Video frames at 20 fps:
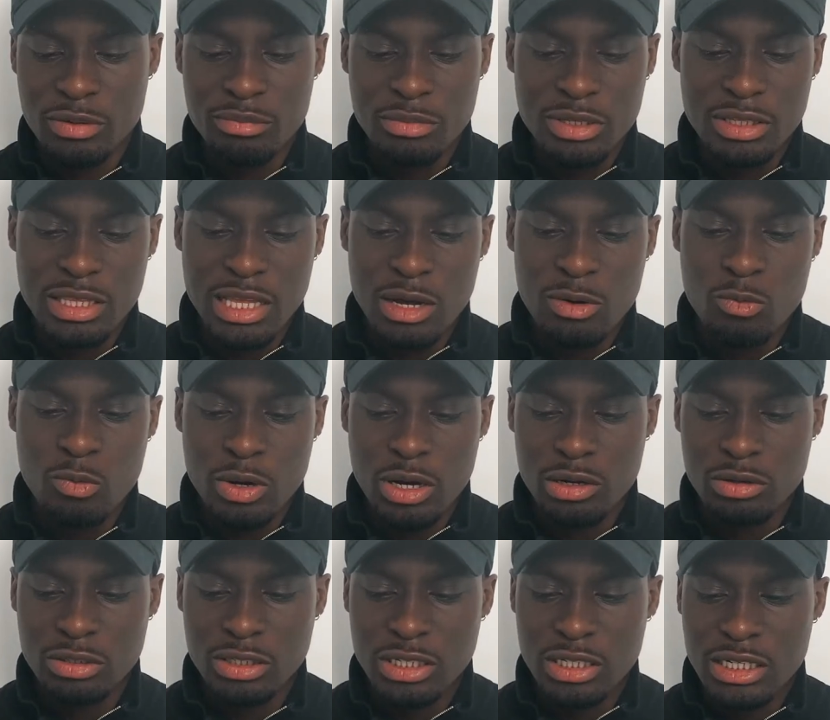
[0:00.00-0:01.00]
me that
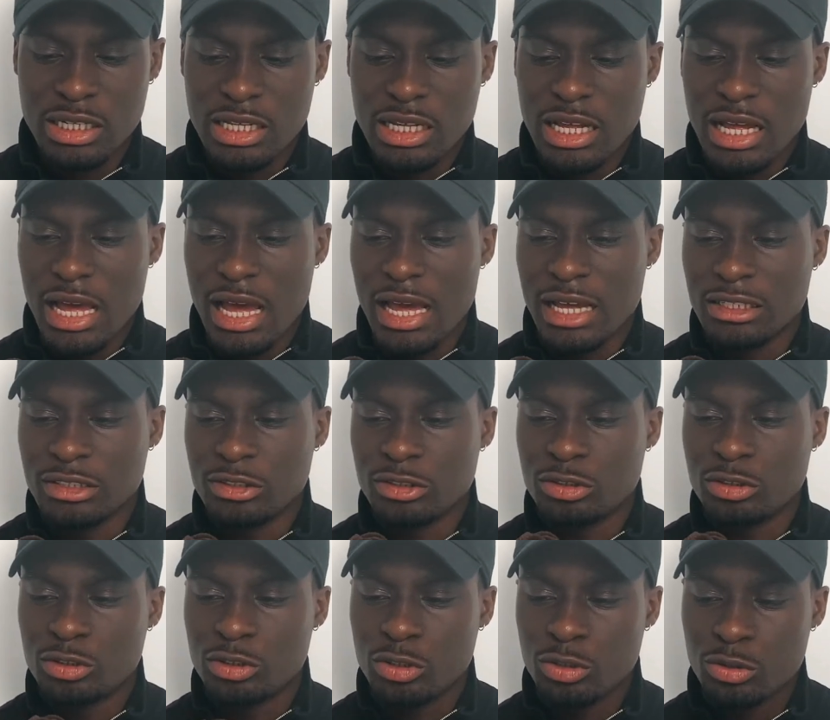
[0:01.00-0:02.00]
well, and
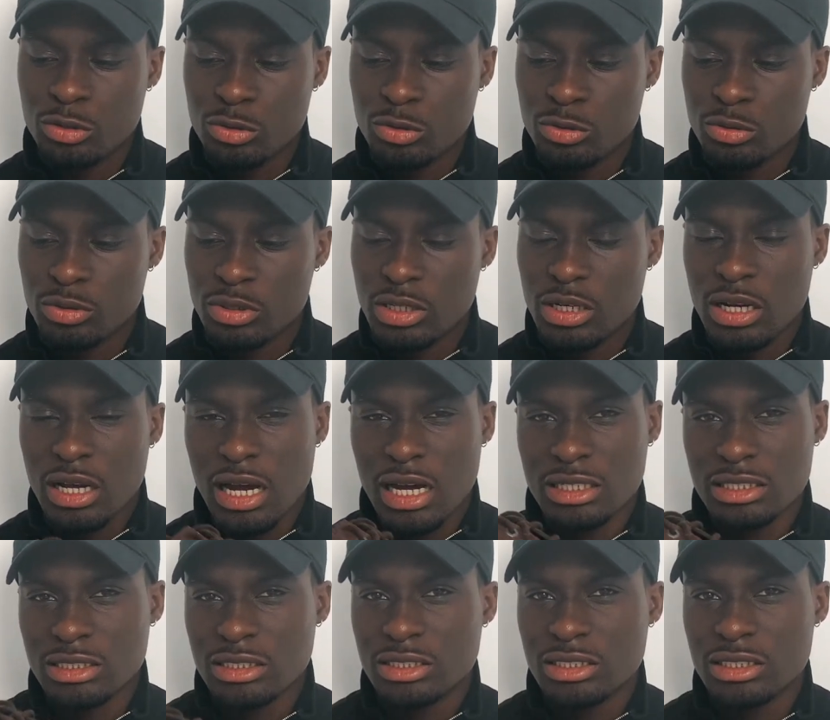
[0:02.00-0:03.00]
2, I
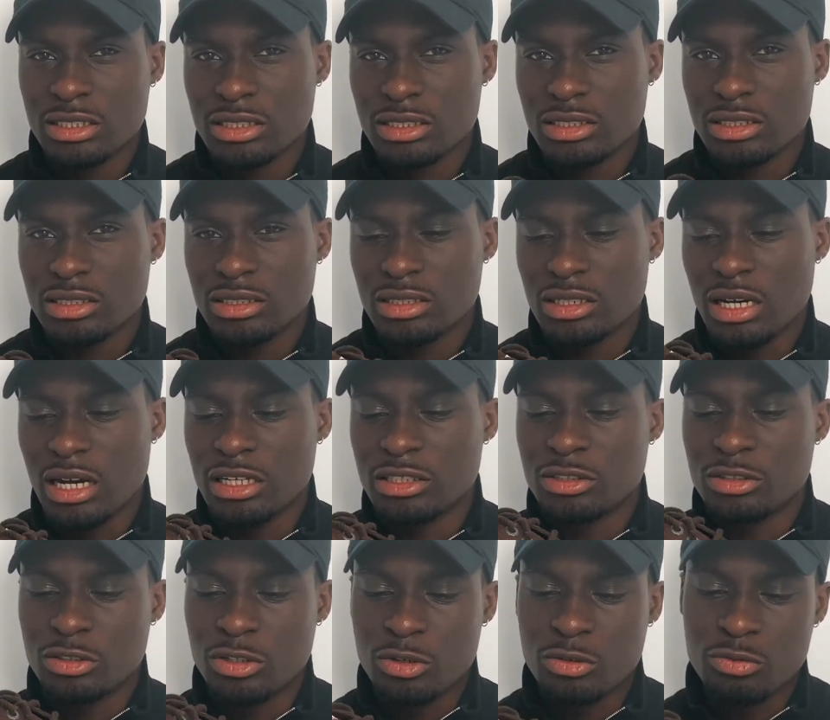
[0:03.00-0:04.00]
just think I
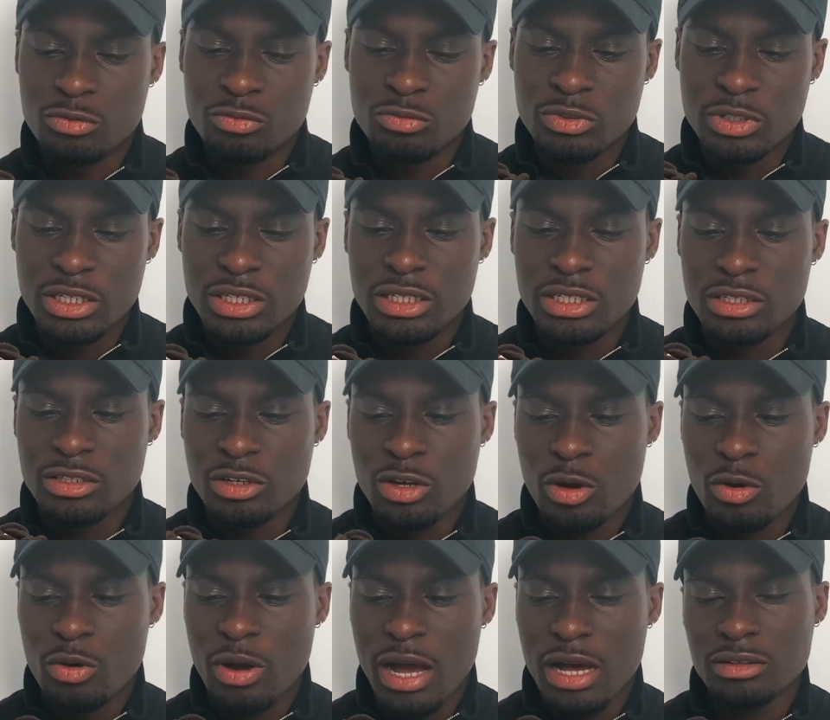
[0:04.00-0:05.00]
don't really
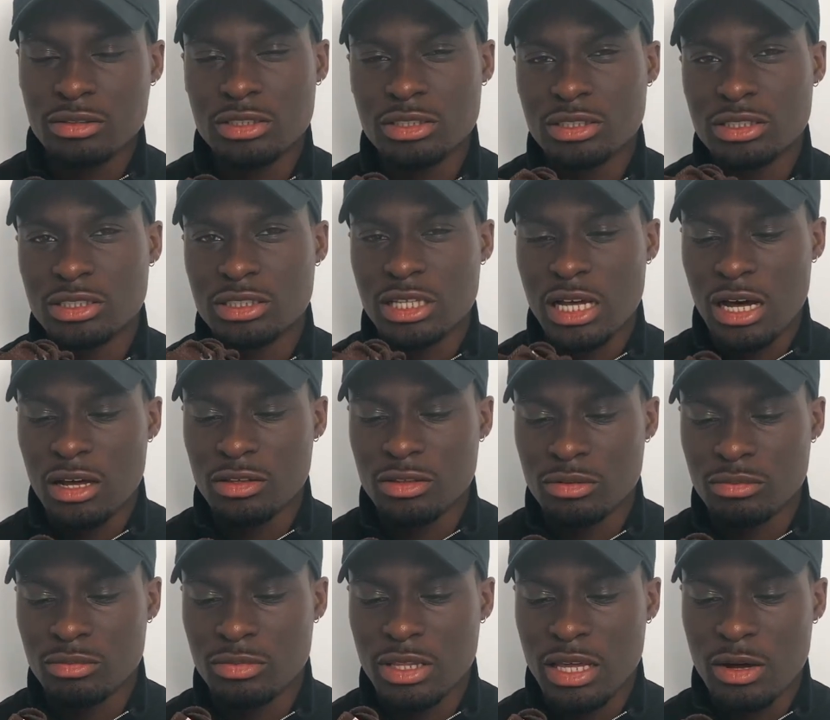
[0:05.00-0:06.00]
know how to style
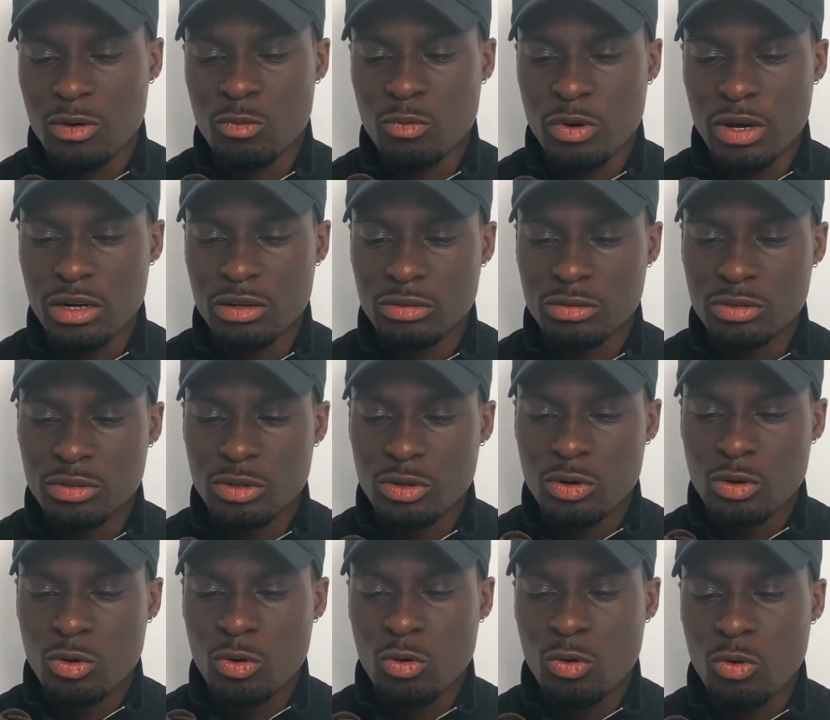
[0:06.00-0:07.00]
them that well,
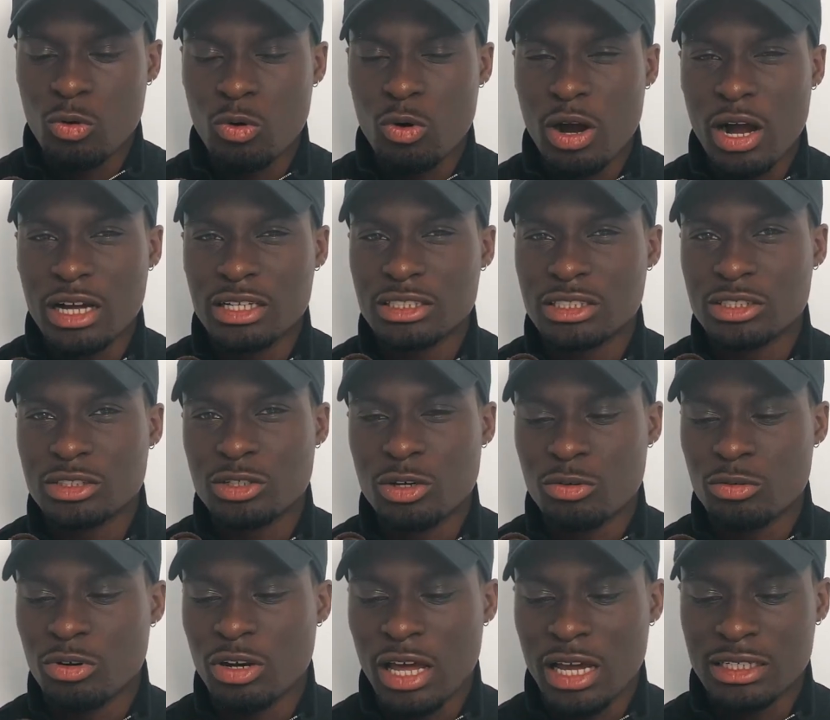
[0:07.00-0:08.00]
or I just
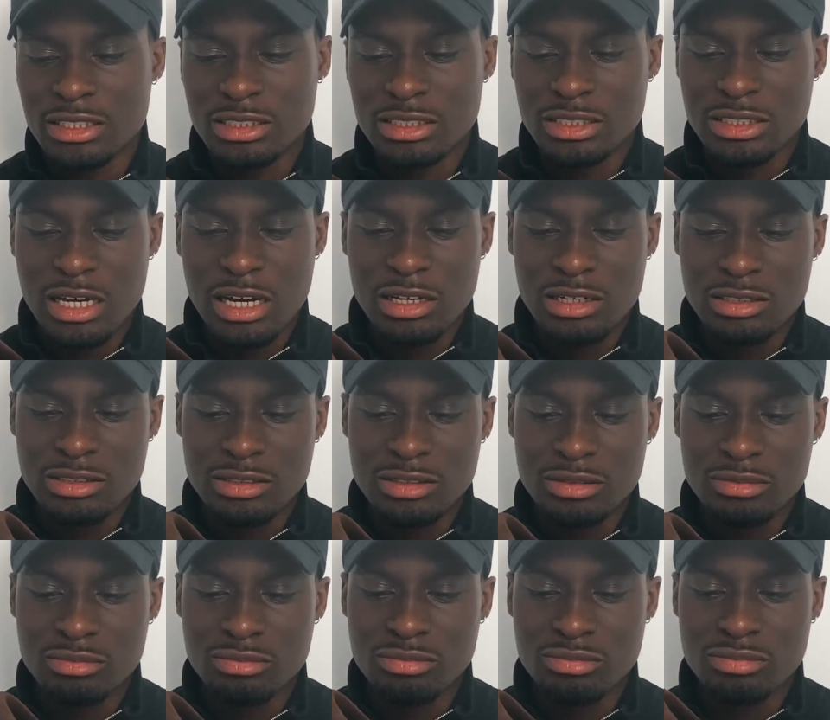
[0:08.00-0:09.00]
don't like styling
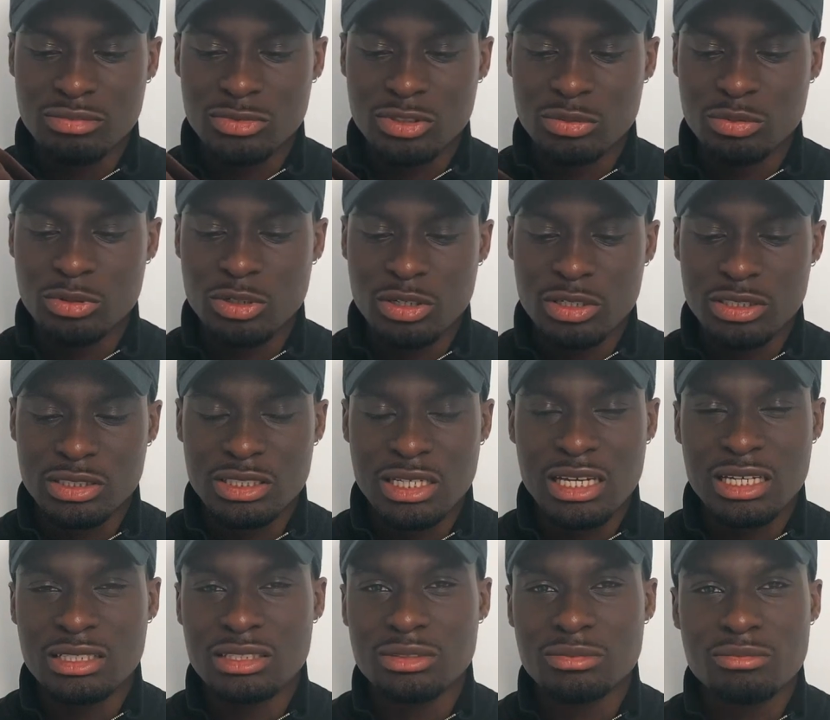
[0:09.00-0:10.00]
them, to be honest.
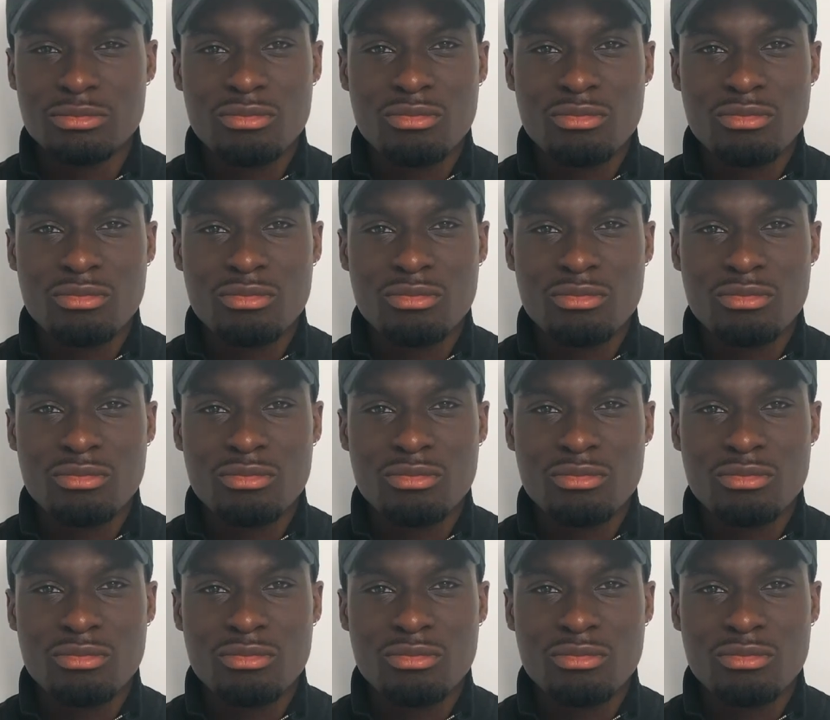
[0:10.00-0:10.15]
And